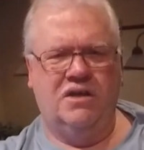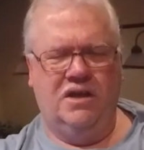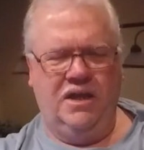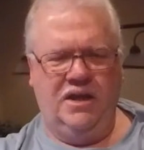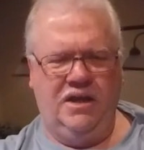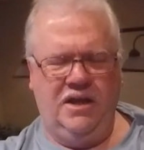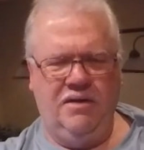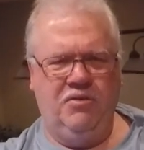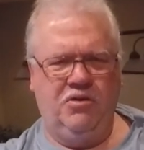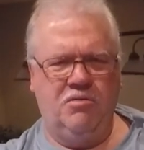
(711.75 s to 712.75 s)
and
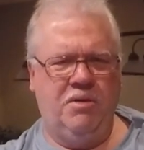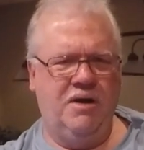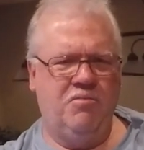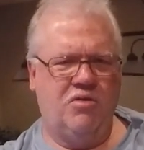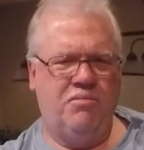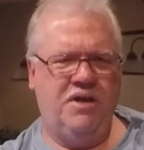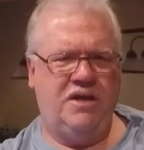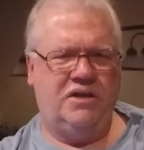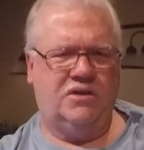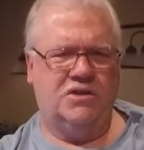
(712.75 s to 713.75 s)
having to go buy more
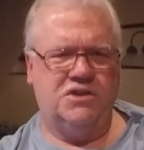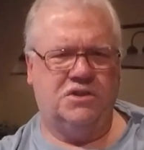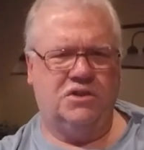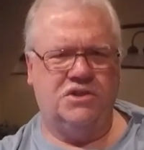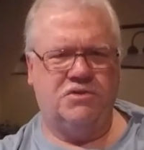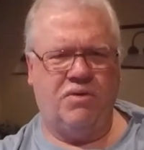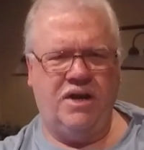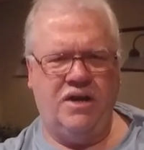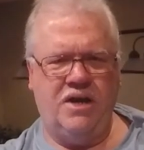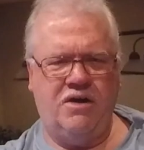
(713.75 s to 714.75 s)
bait because you
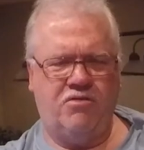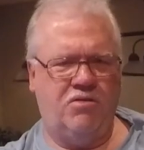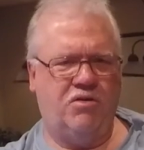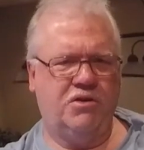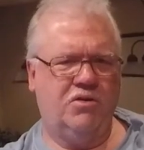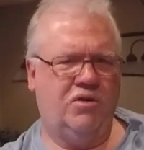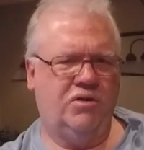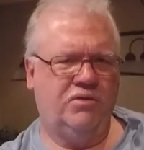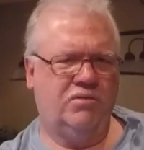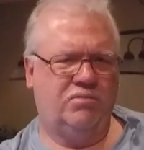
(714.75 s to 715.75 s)
ran out or all
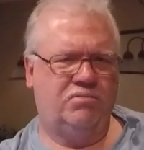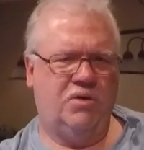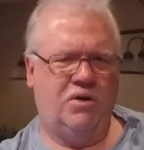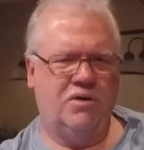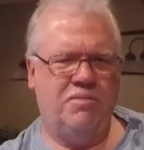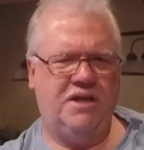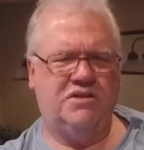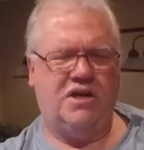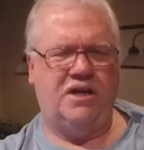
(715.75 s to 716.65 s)
your bait died.